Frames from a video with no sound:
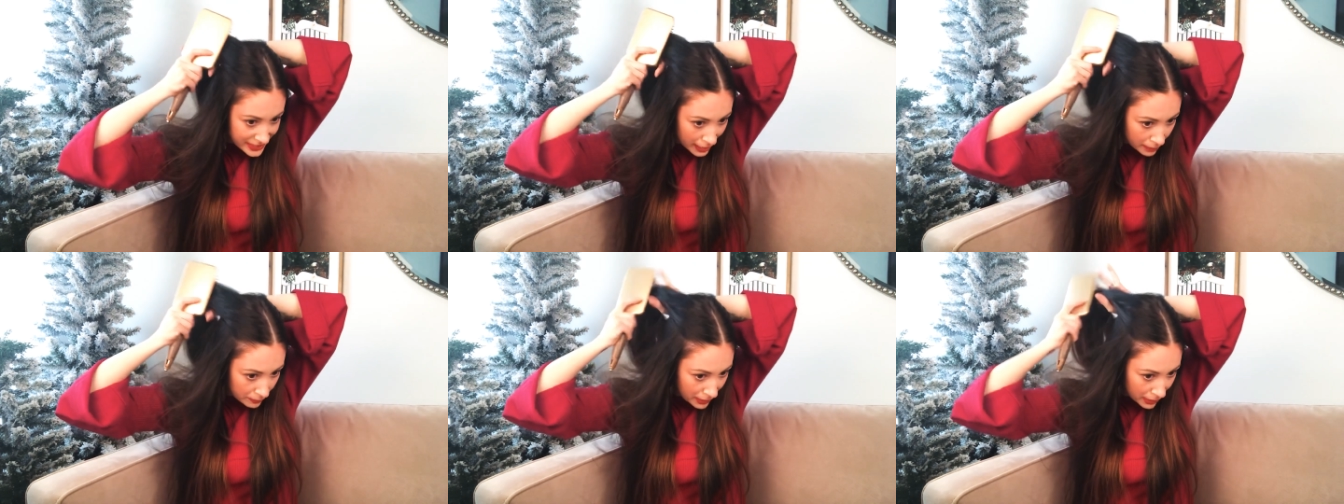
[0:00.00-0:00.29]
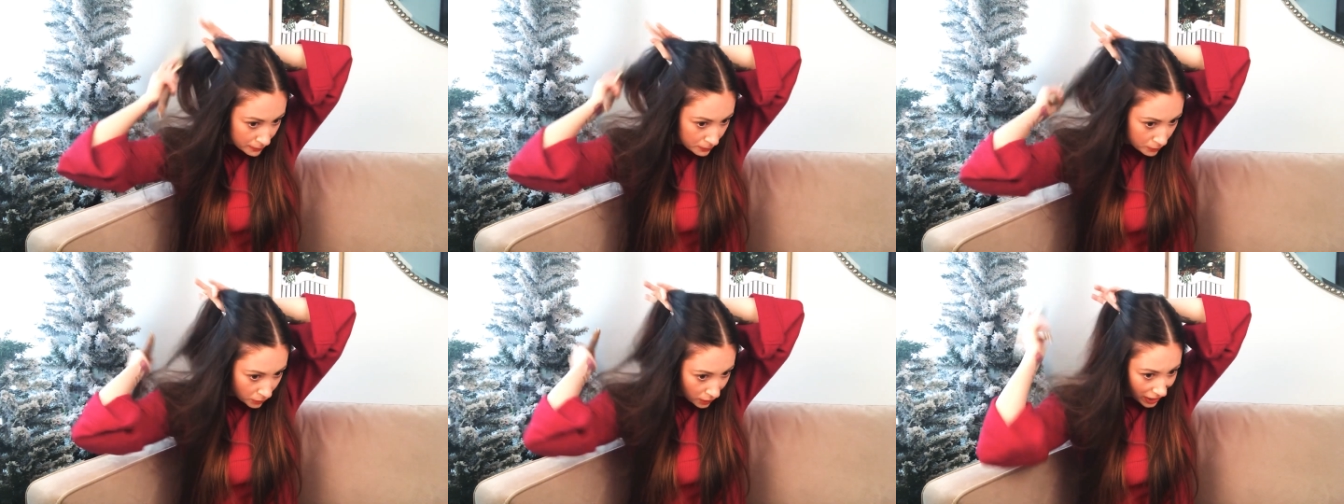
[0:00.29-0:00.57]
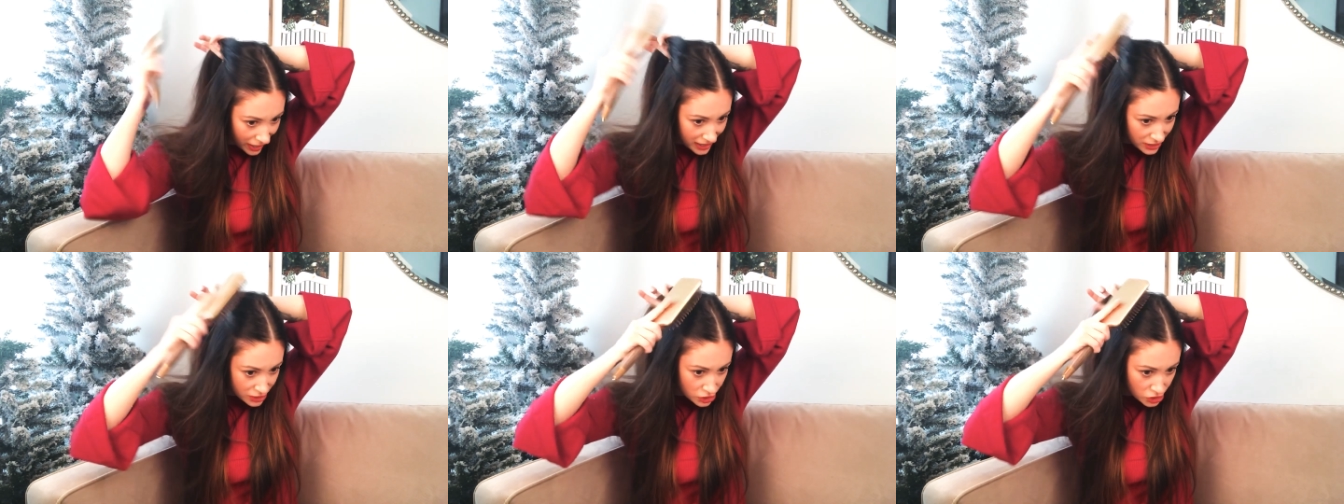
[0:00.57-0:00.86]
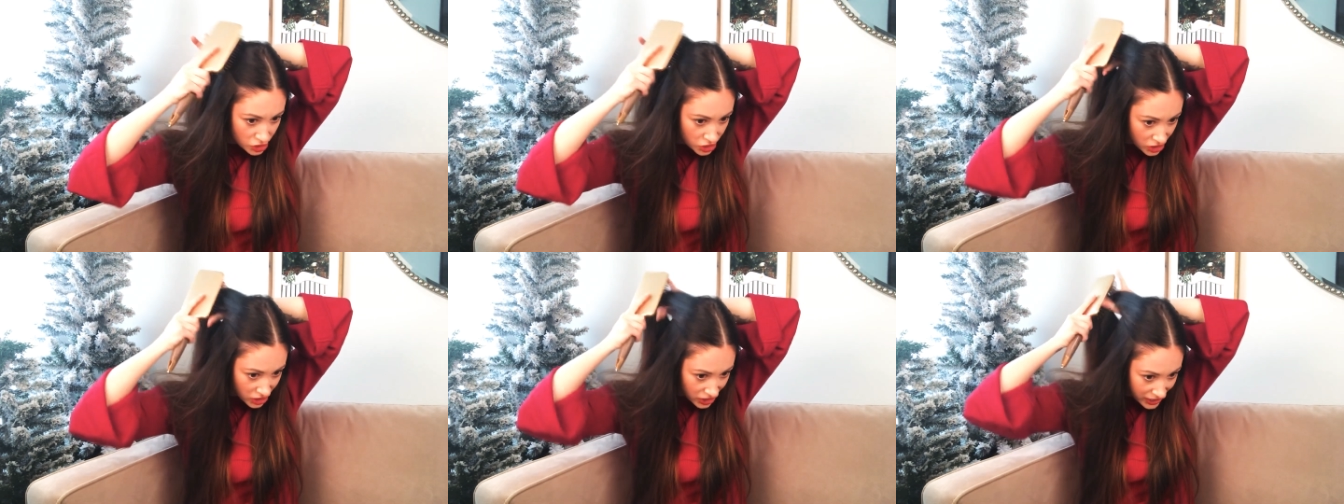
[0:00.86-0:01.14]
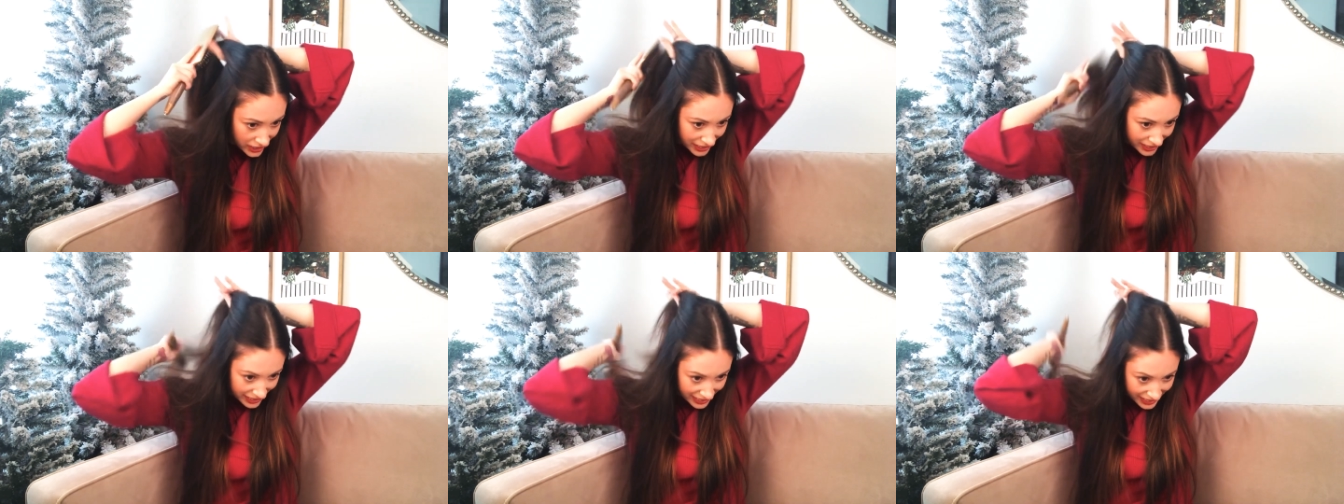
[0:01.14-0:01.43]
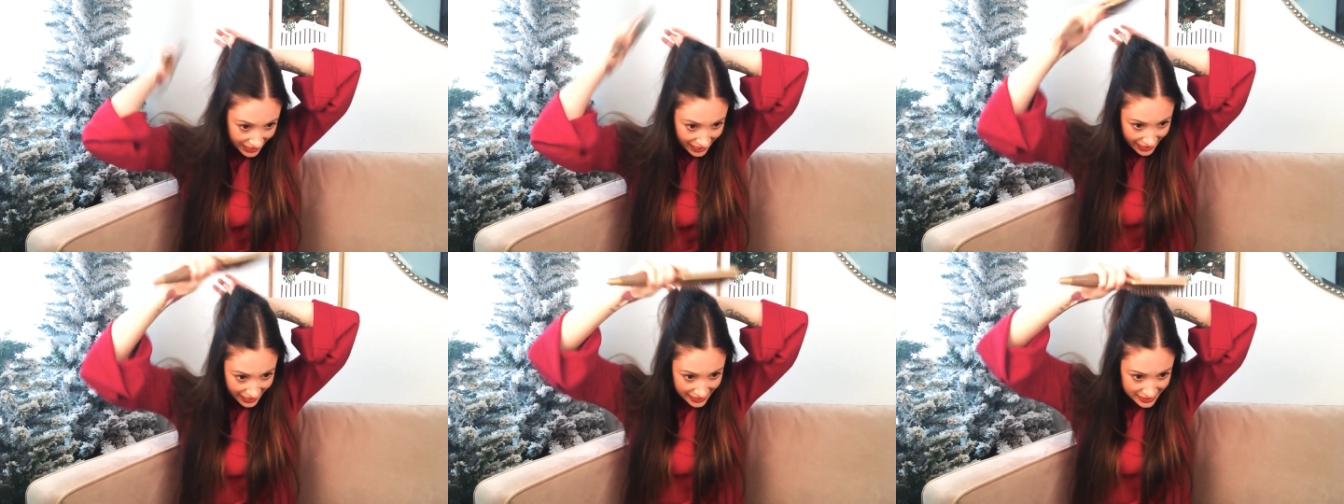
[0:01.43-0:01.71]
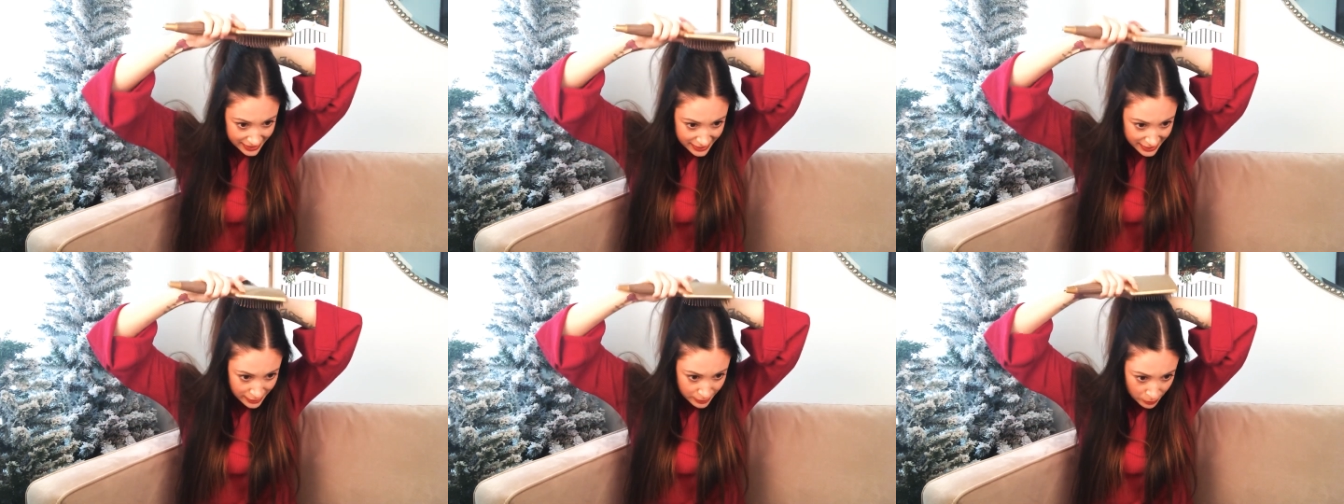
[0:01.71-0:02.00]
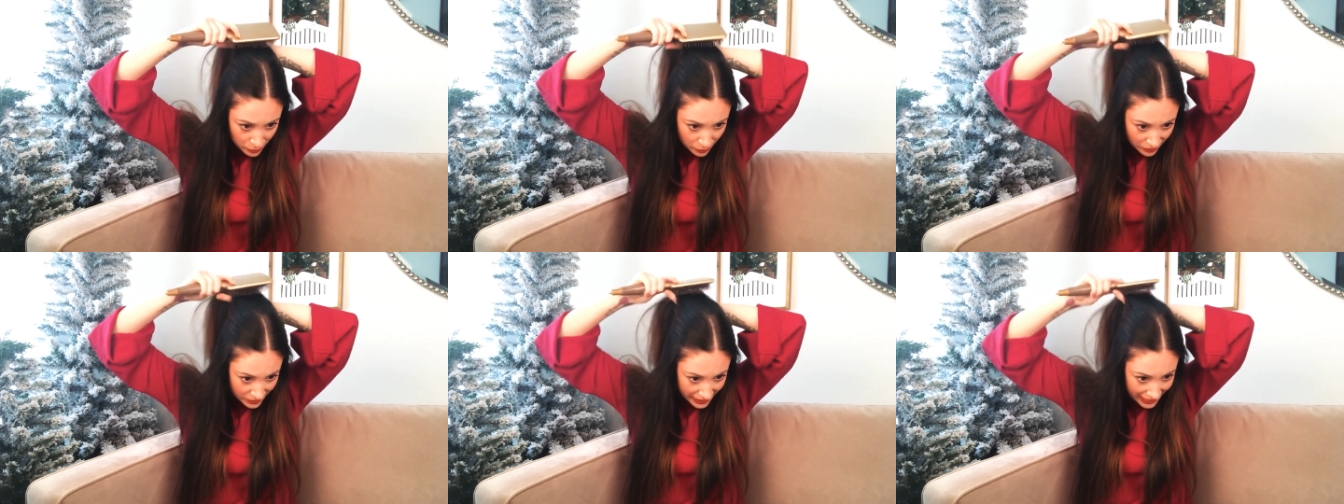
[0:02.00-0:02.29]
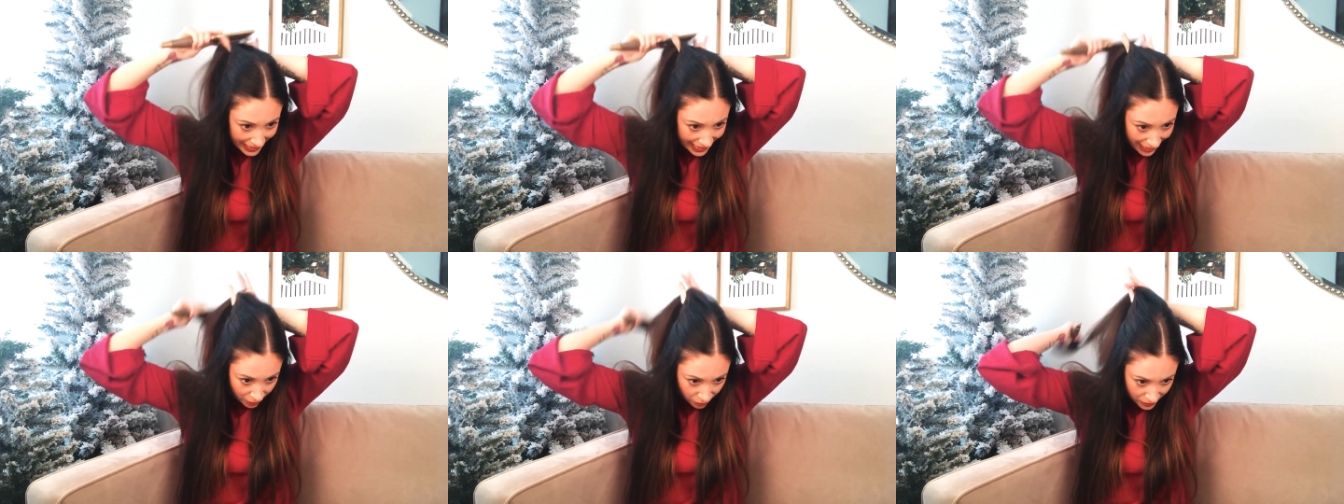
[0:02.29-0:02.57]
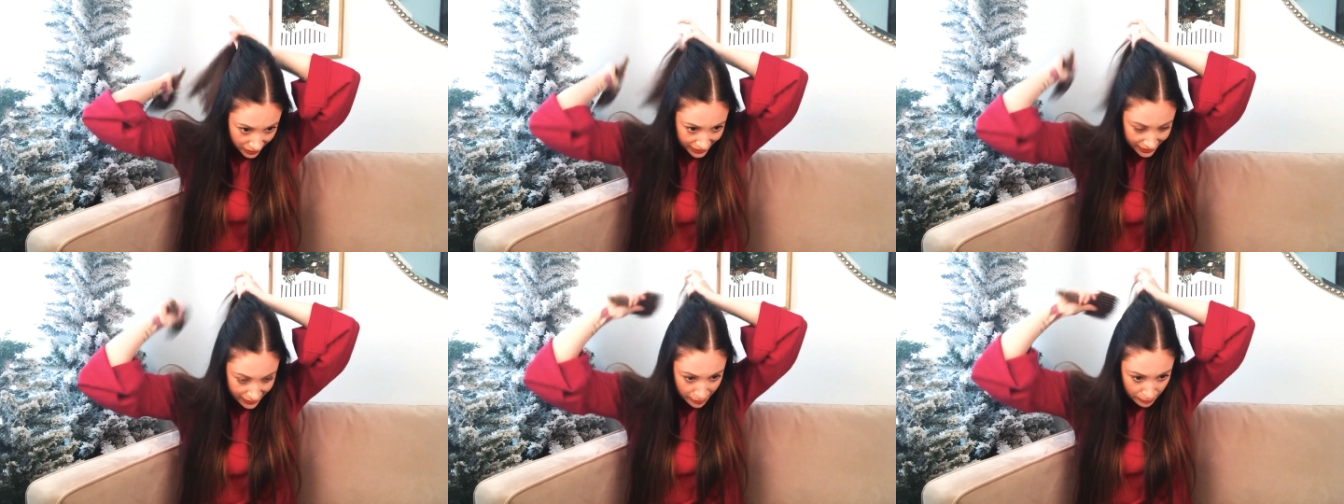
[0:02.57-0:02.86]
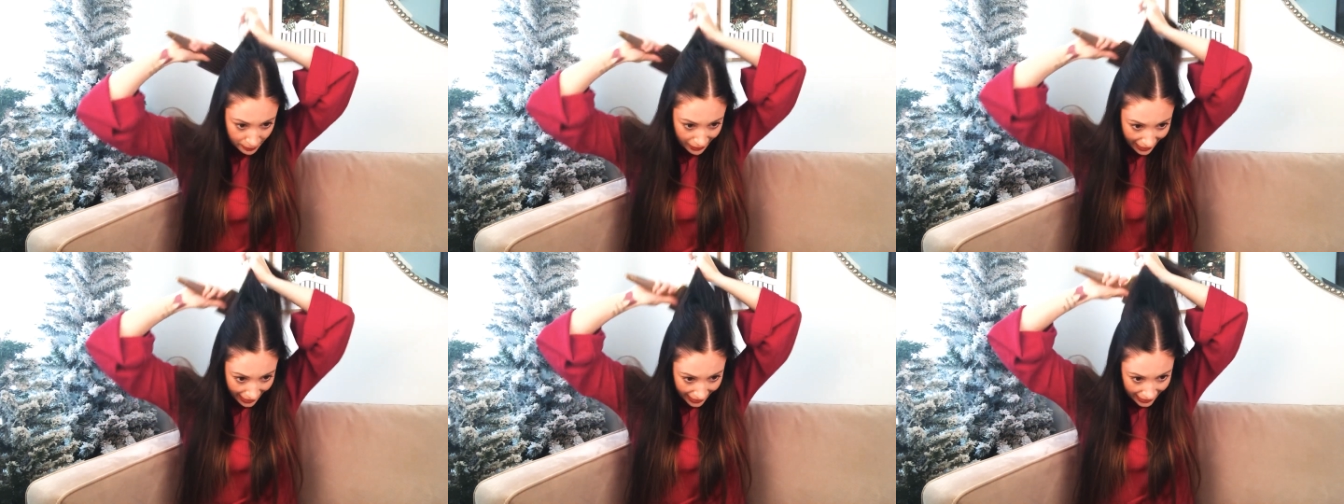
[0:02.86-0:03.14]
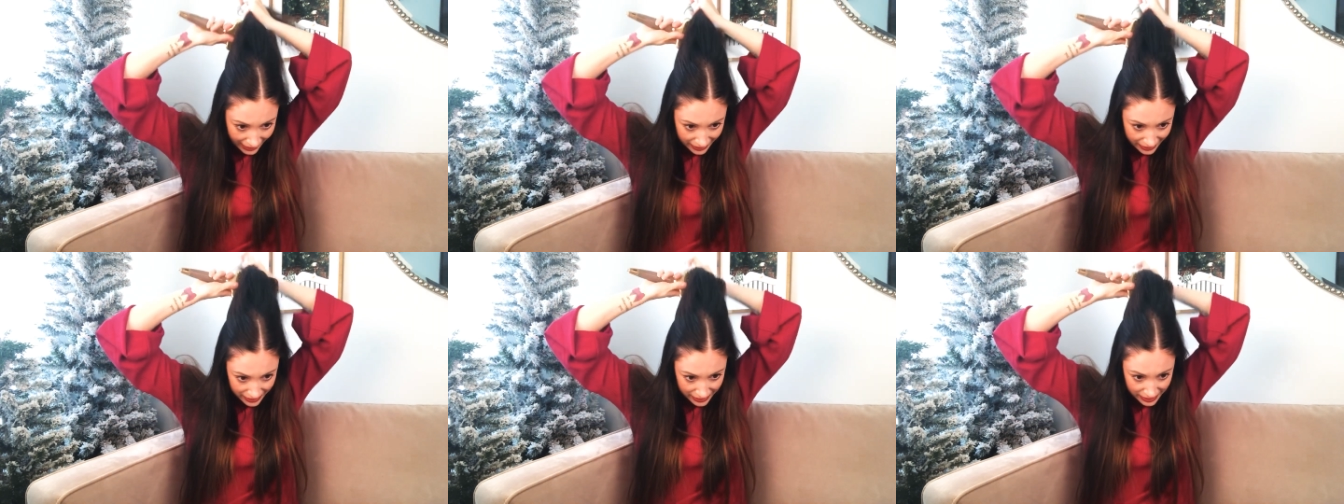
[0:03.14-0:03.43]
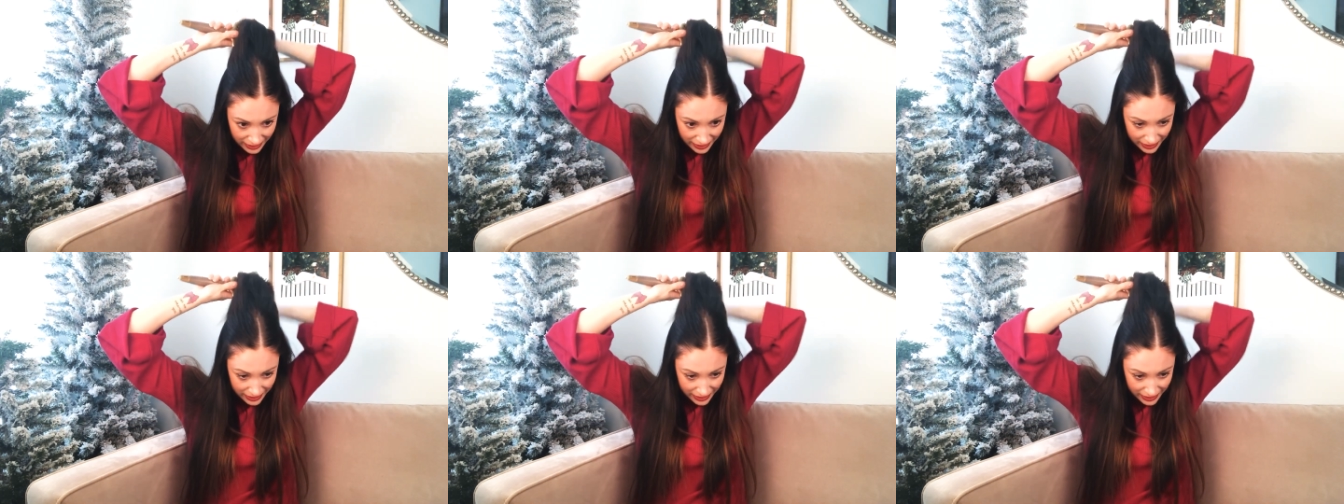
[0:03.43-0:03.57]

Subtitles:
take my brush and smooth it out in the back.